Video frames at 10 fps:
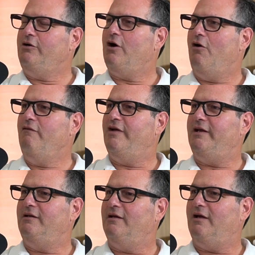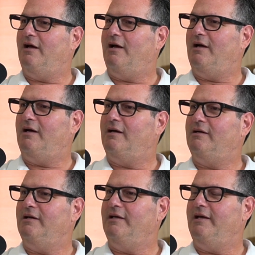COVID,
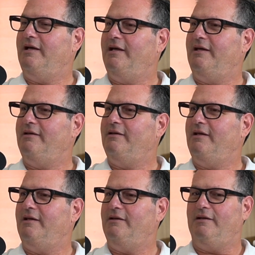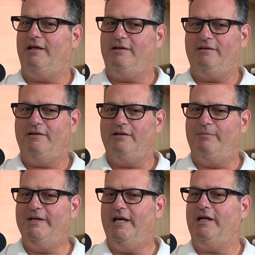in
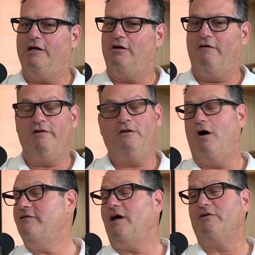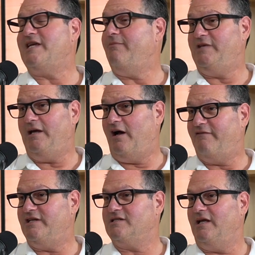the beginning of COVID, the hotel was empty,
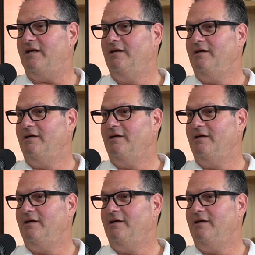obviously.